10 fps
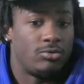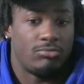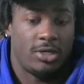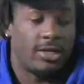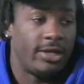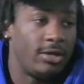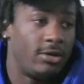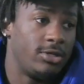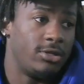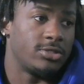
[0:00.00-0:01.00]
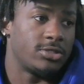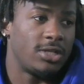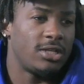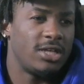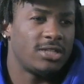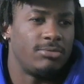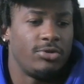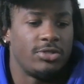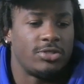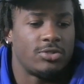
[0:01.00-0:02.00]
an NIL deal. So I think that's the beauty
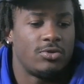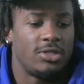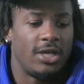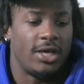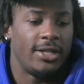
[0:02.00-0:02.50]
to it that,